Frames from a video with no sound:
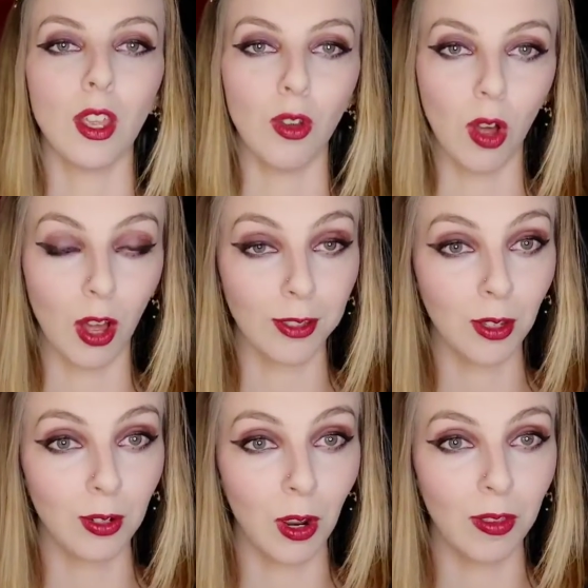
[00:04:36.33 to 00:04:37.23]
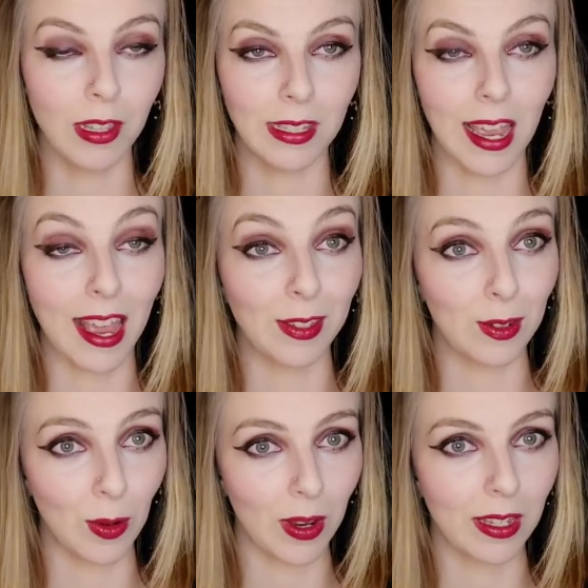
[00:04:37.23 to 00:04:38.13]
You'll also know this as
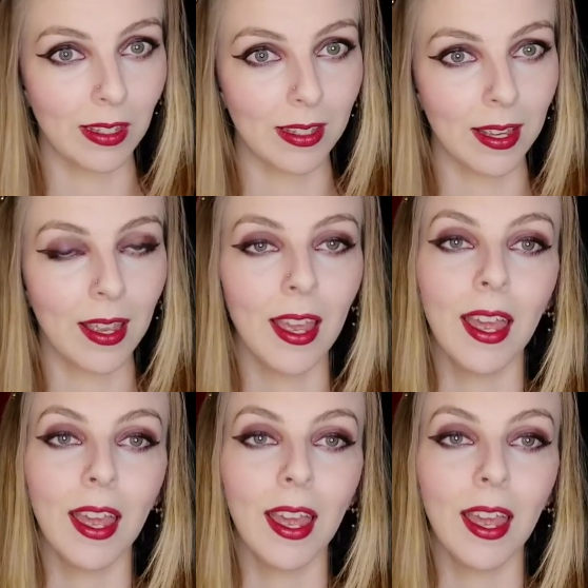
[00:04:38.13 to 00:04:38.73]
noise.